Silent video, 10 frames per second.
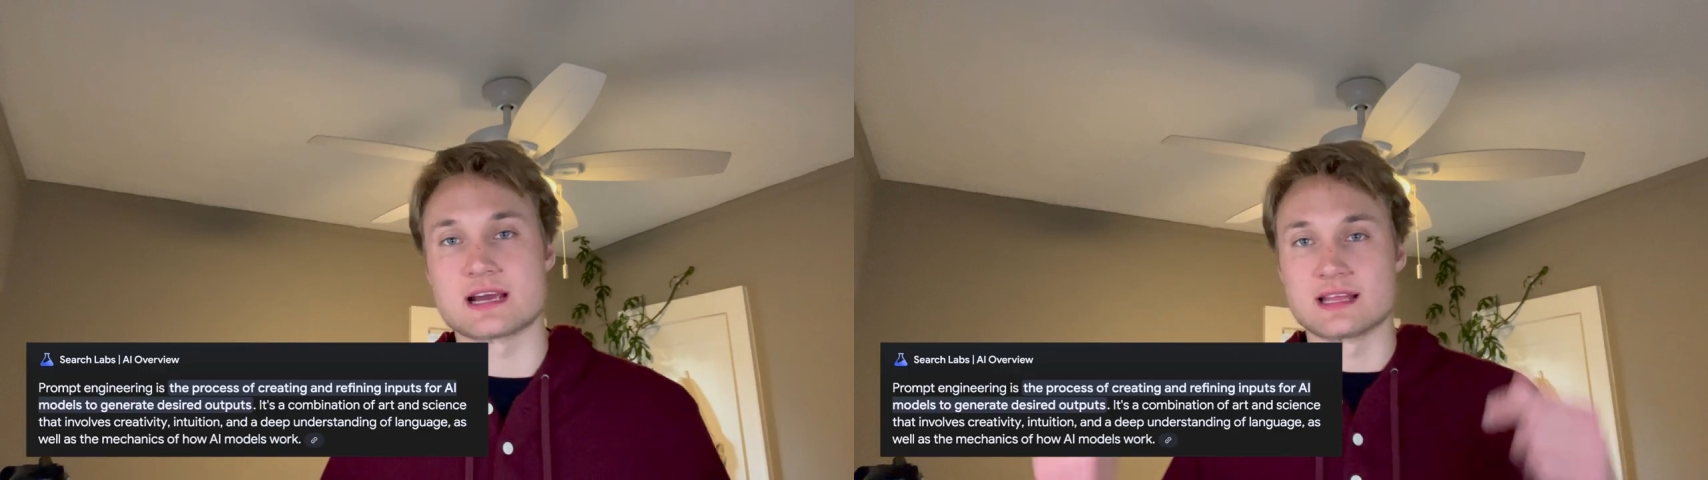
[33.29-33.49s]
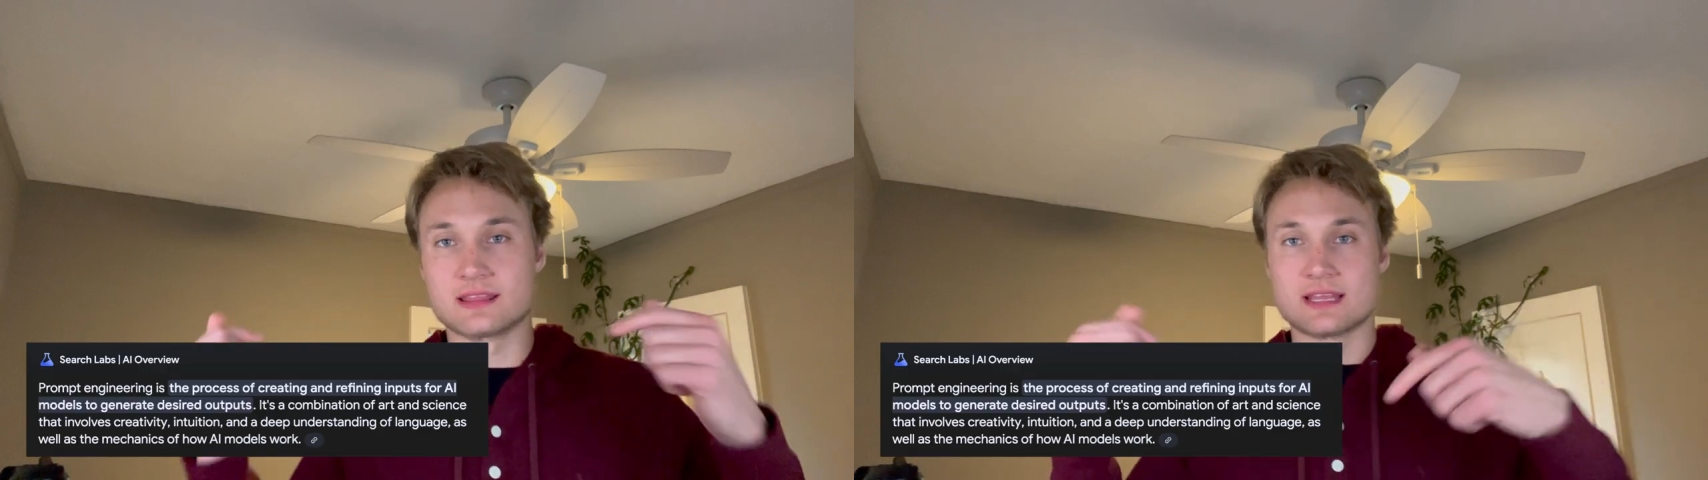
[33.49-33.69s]

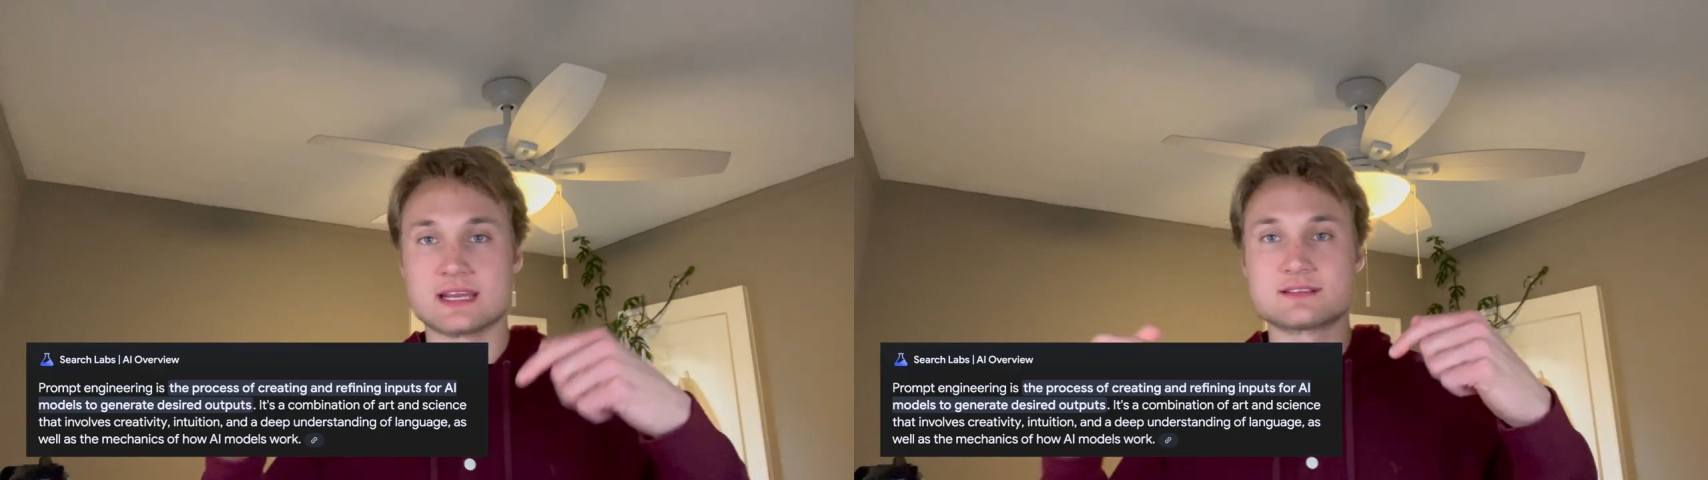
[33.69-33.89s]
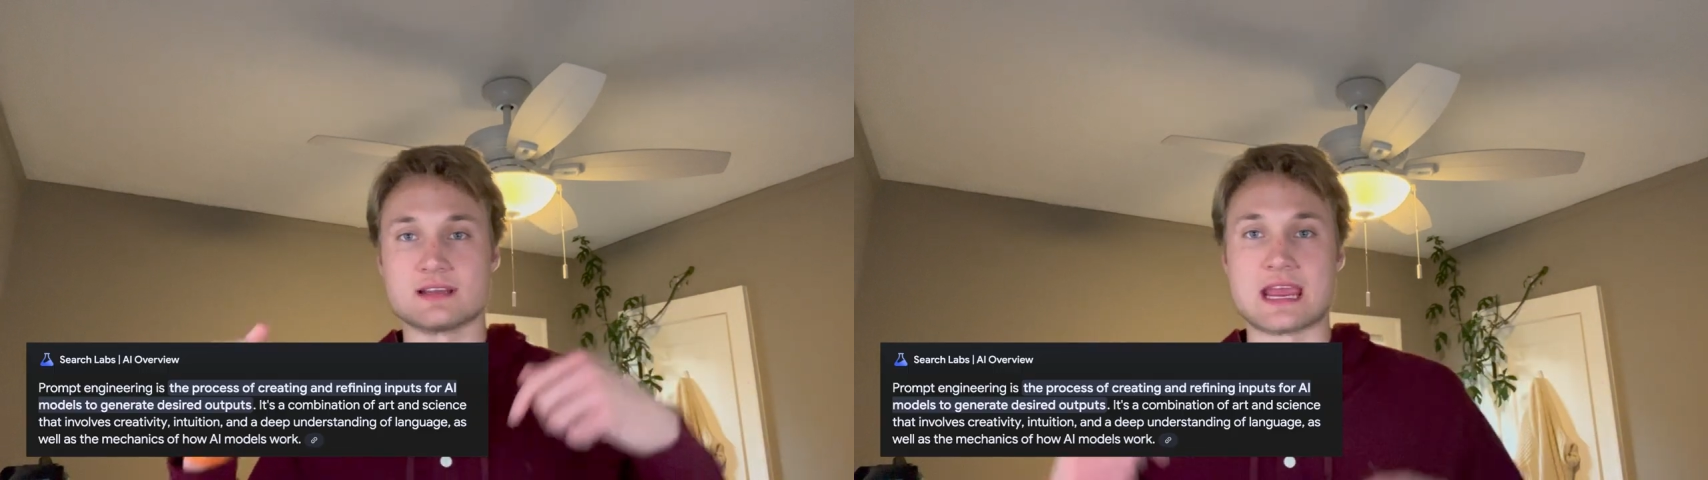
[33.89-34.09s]
I
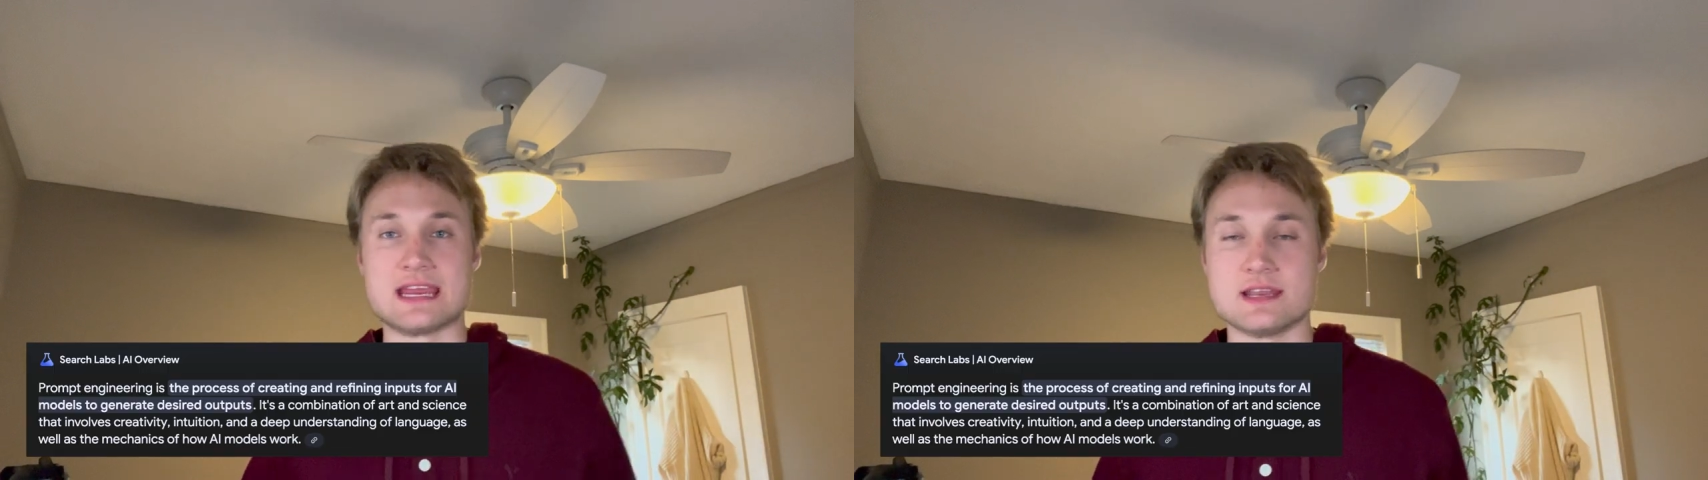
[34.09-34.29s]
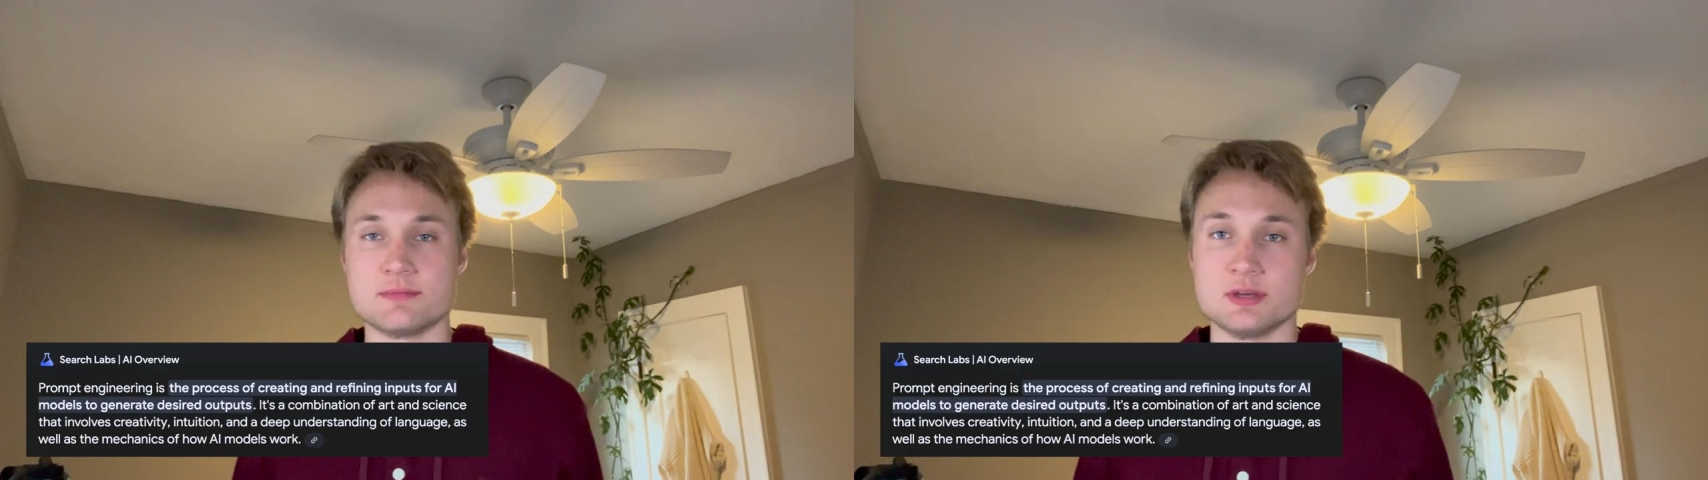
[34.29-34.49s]
linked an
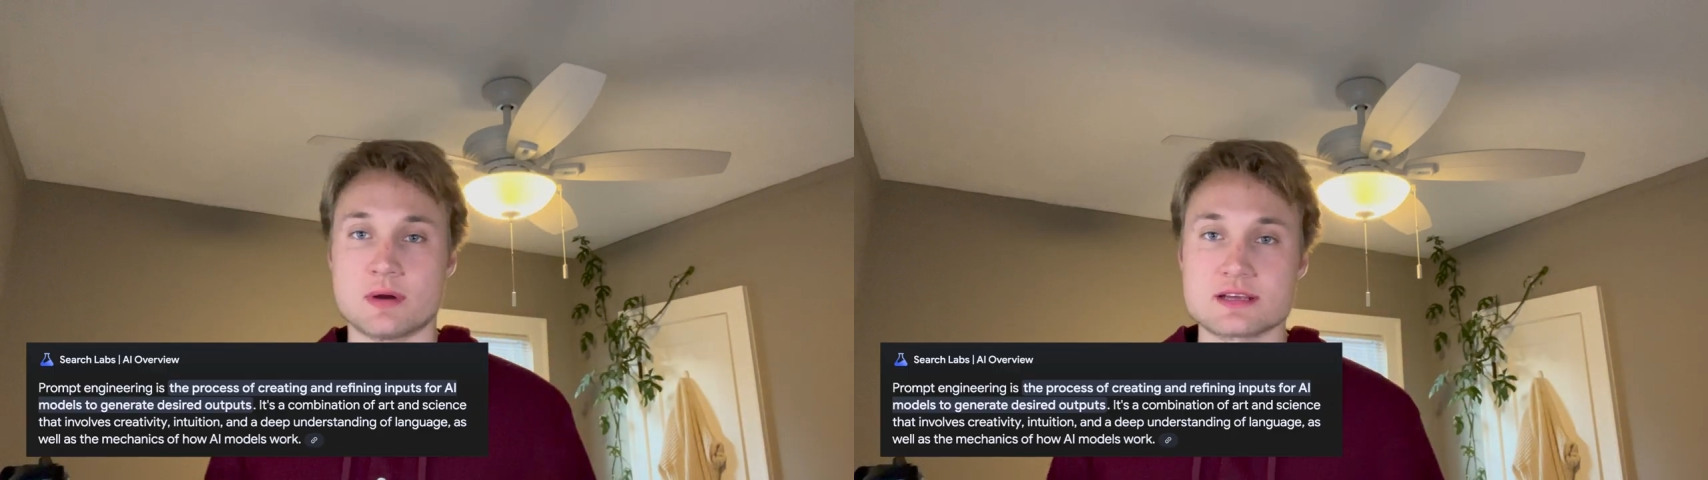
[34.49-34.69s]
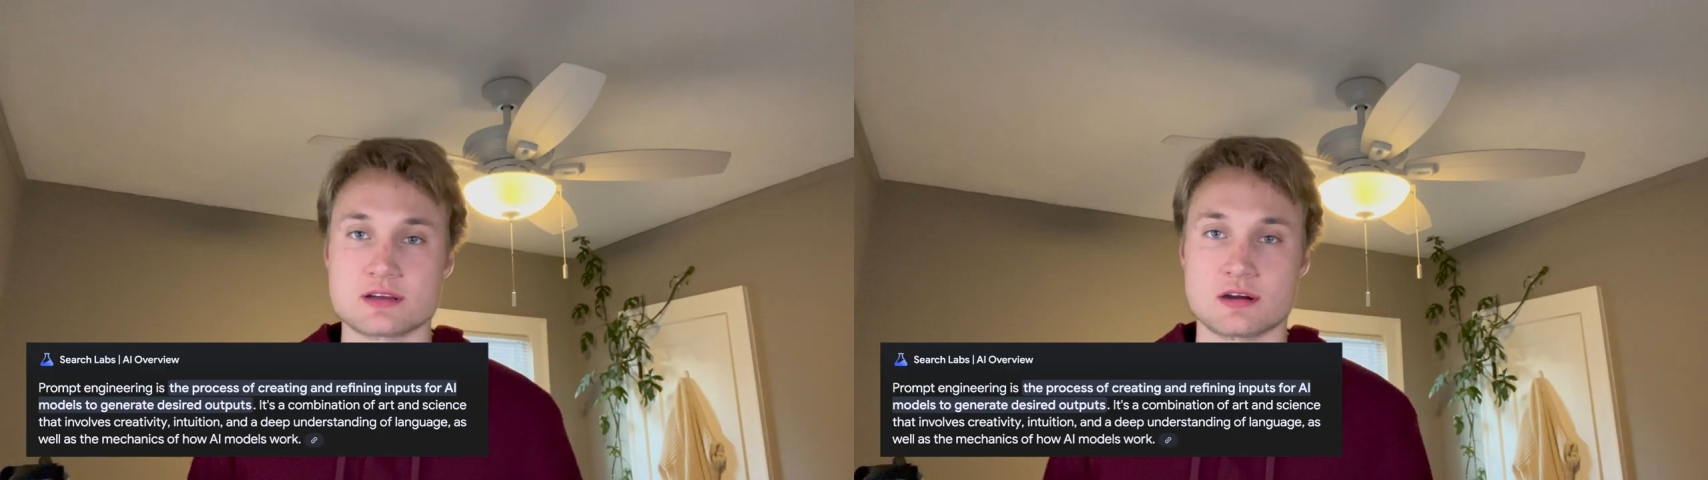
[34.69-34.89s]

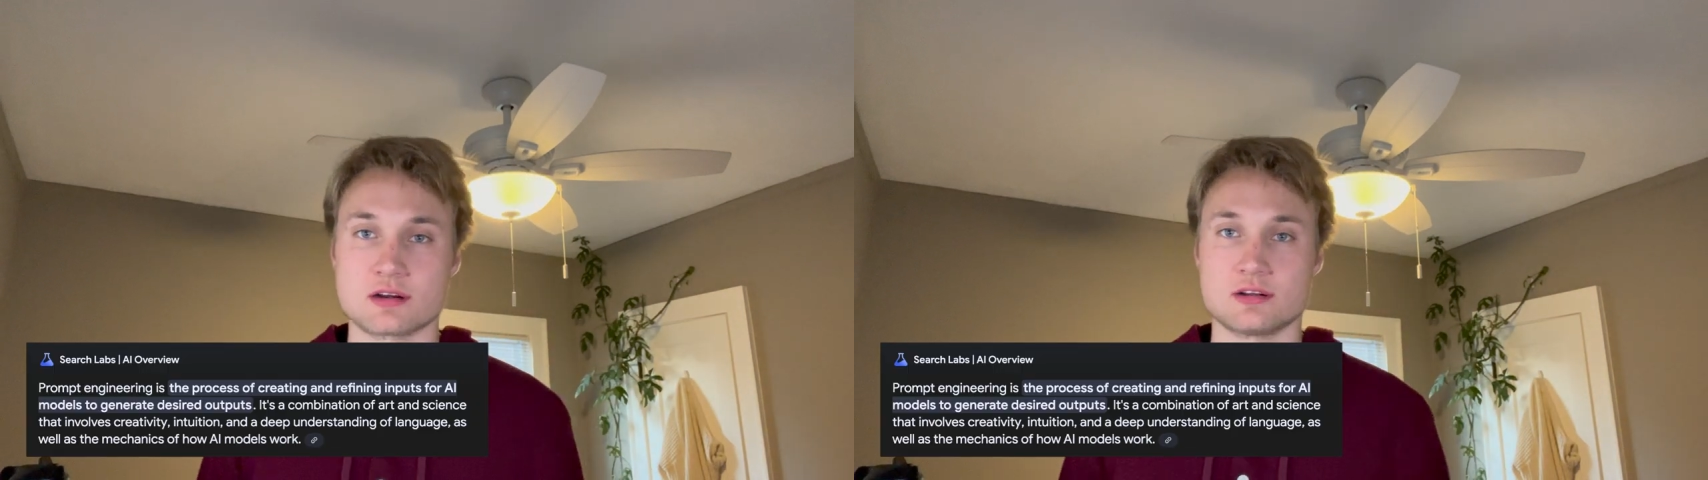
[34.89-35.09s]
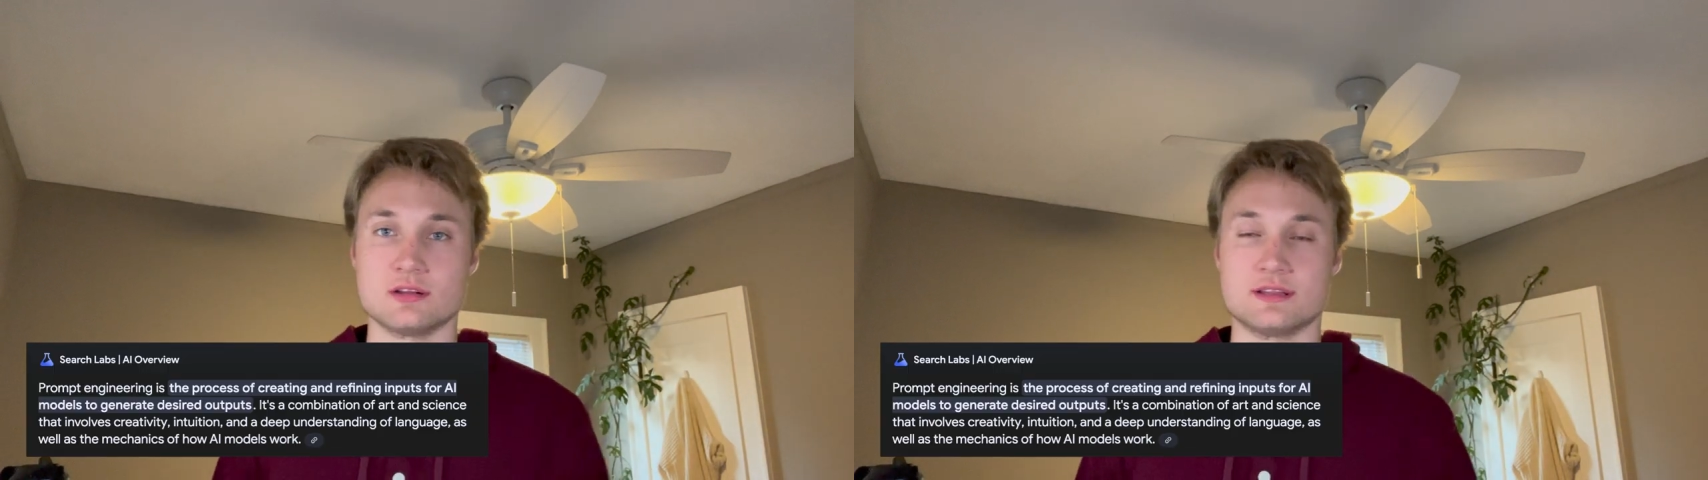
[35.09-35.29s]
AWS
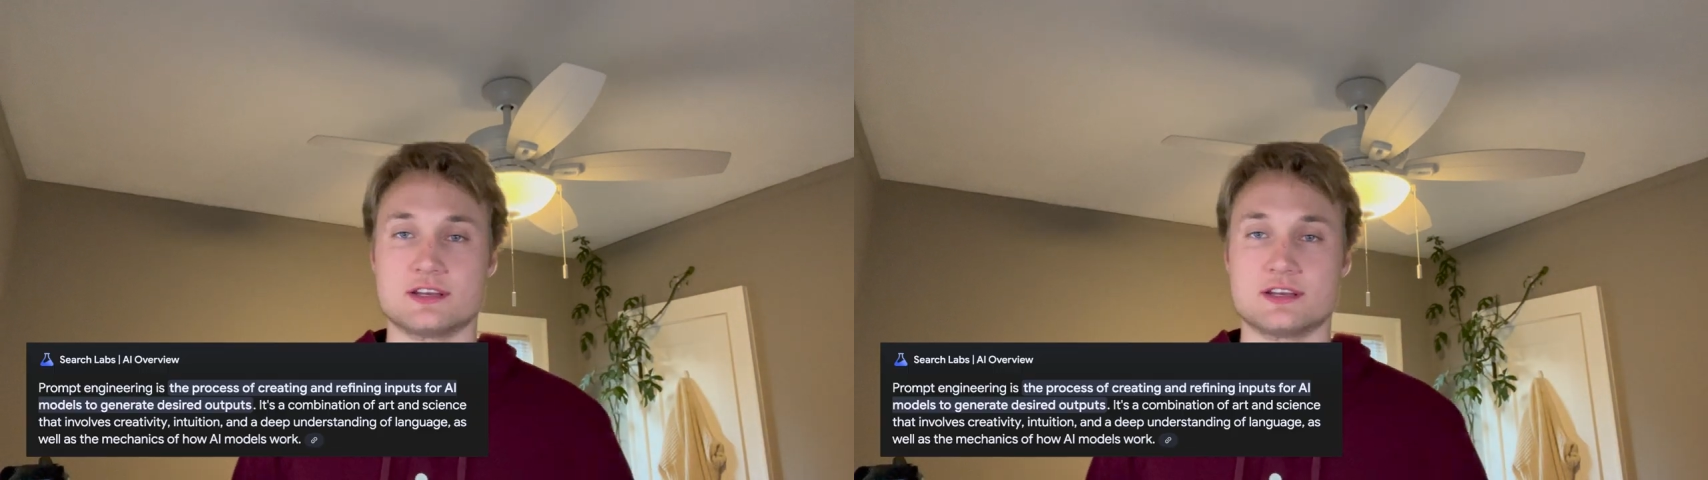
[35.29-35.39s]
article in